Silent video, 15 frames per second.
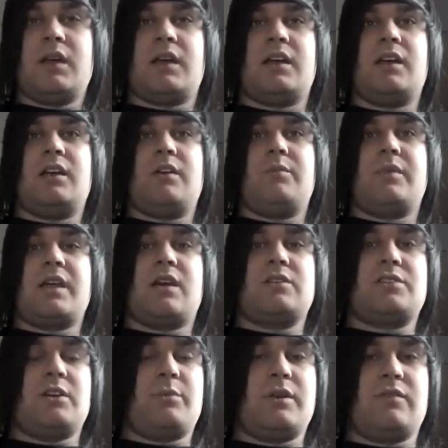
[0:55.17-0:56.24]
They are
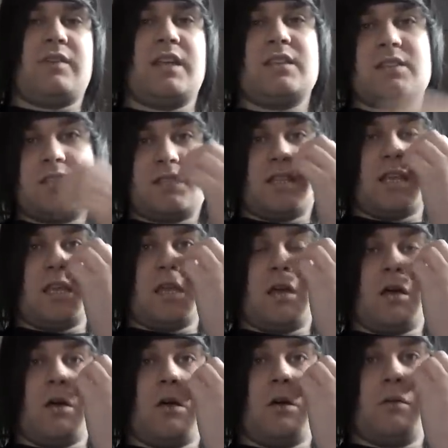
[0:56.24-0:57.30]
topping events. They
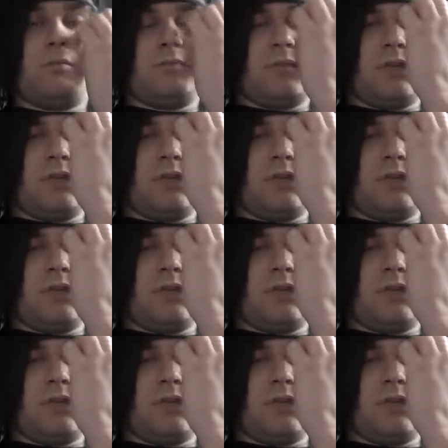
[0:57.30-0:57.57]
are